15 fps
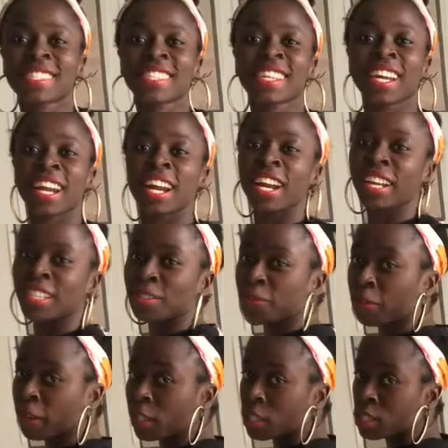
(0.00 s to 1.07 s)
Skirt
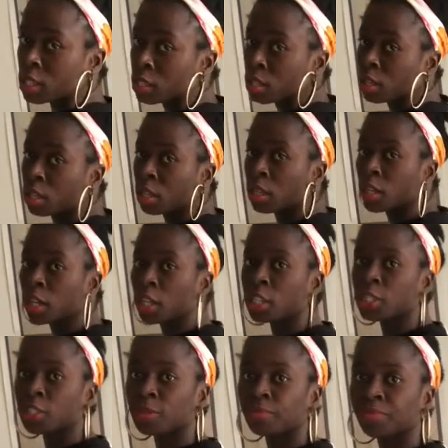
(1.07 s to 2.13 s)
fits
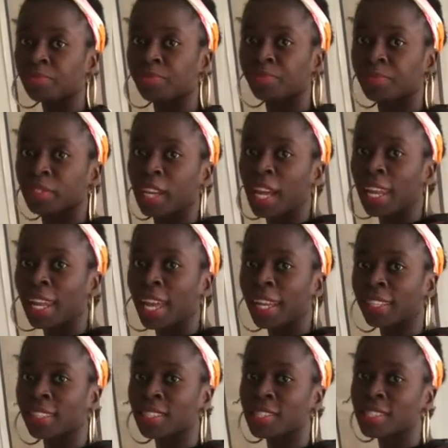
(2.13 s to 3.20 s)
good. I
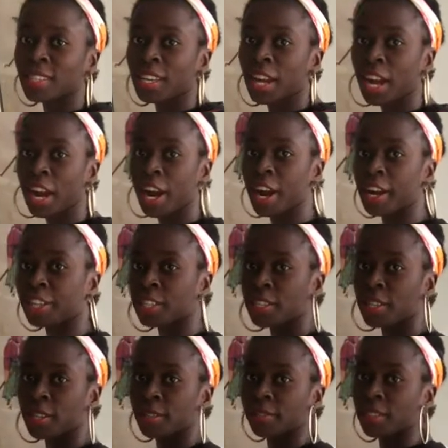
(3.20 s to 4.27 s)
like the
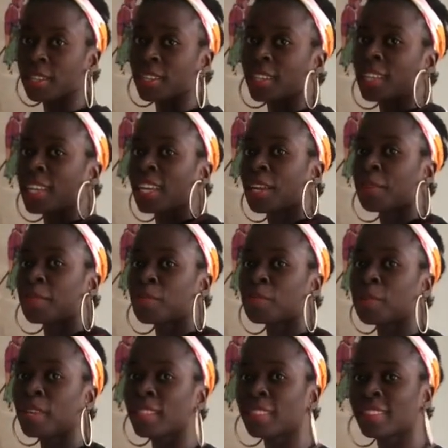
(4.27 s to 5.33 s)
skirt. Gives
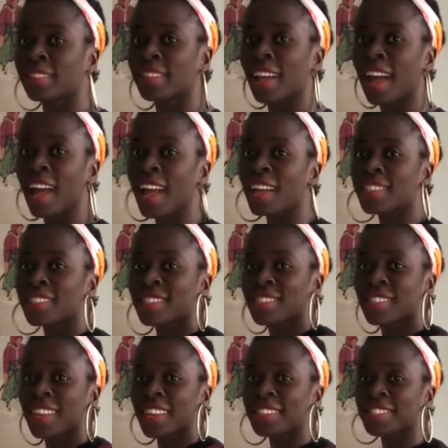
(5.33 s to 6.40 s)
me that.
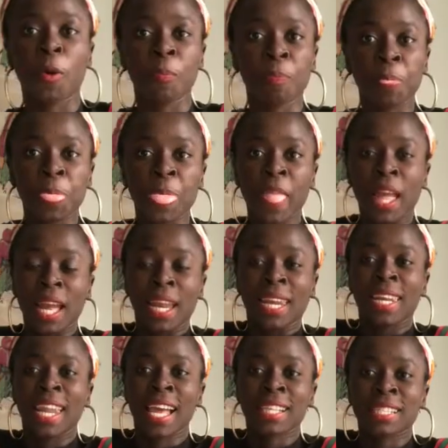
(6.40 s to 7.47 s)

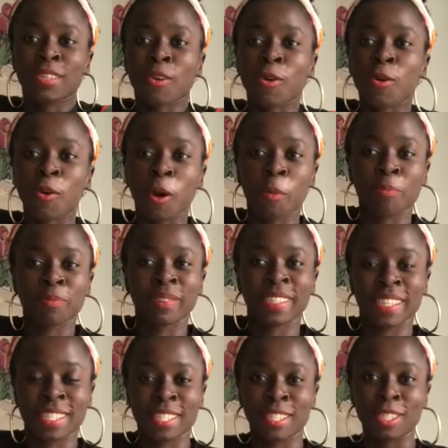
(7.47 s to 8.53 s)
Let's crop
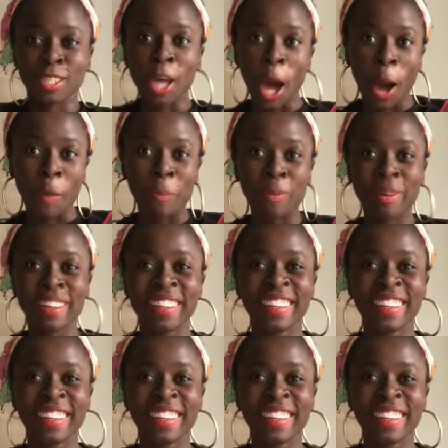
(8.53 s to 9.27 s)
this top.